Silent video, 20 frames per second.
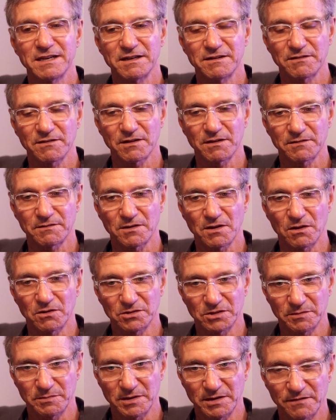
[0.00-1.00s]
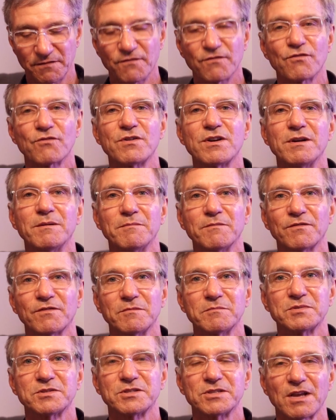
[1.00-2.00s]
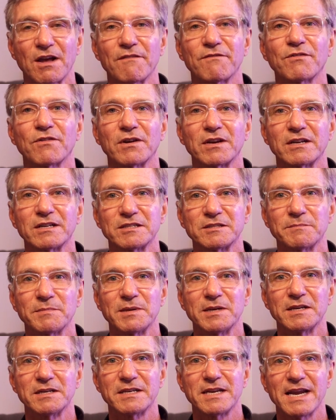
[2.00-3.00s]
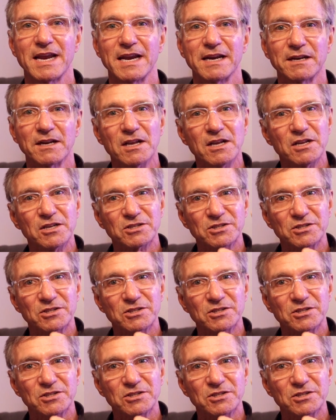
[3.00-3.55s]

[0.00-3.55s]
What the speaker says: and ultimate freedom from suffering has been attained.